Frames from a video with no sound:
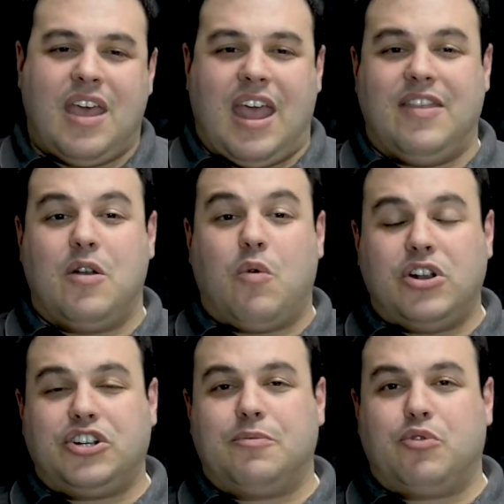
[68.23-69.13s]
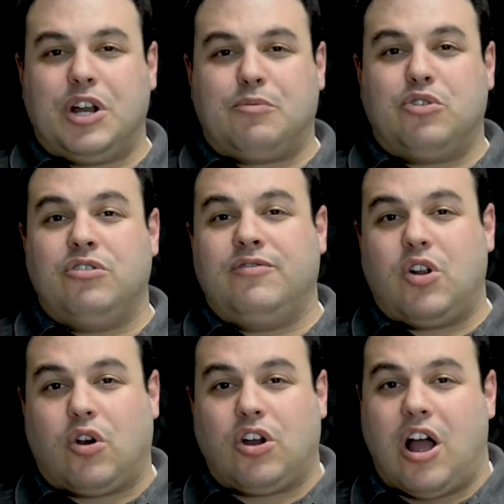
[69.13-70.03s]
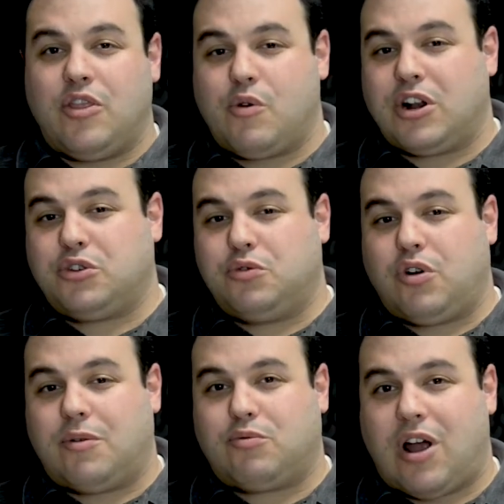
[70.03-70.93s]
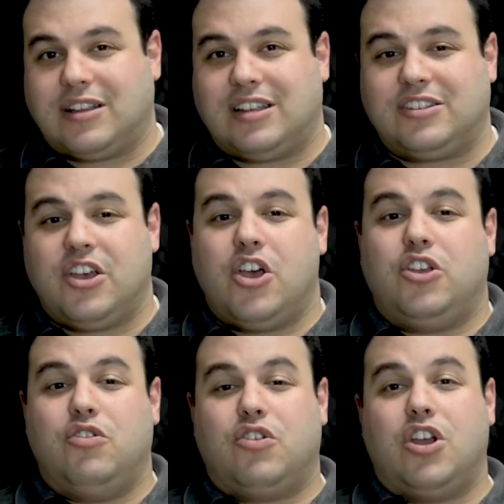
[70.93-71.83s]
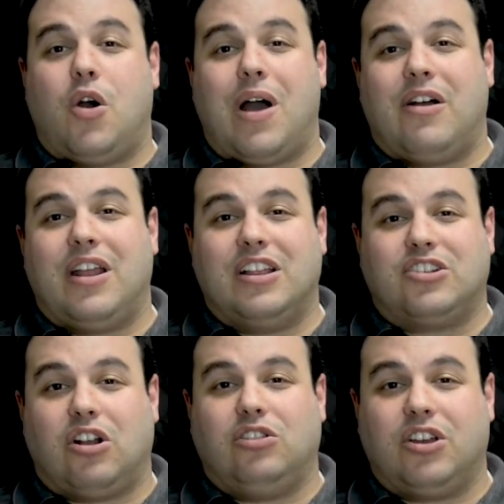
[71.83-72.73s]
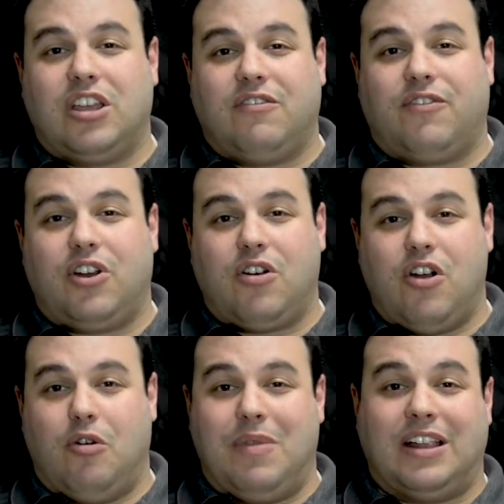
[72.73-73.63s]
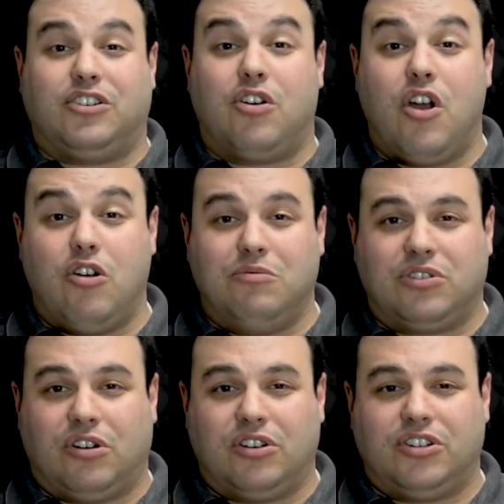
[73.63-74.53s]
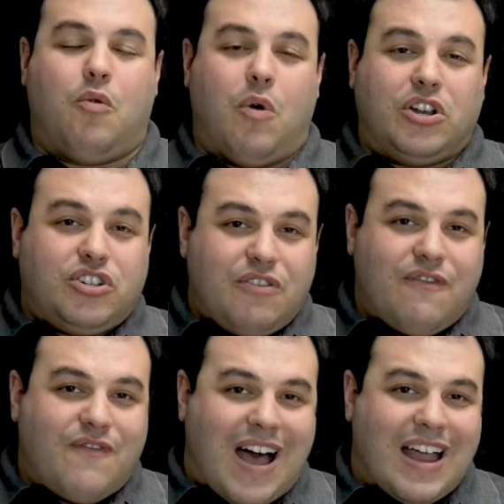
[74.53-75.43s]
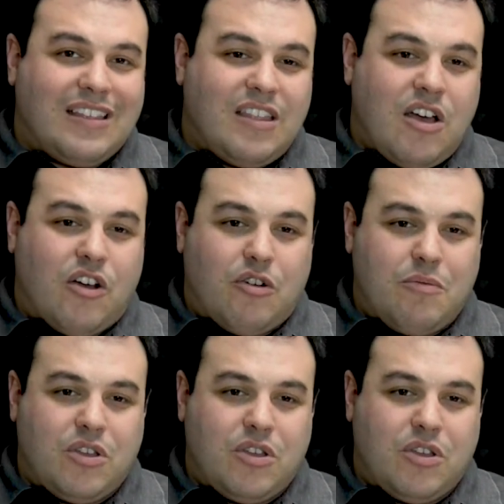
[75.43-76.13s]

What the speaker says: And then once you're pre-approved or gone through our TrueQual process, you can go out and start looking for your home. That's your home search. Once you find the home,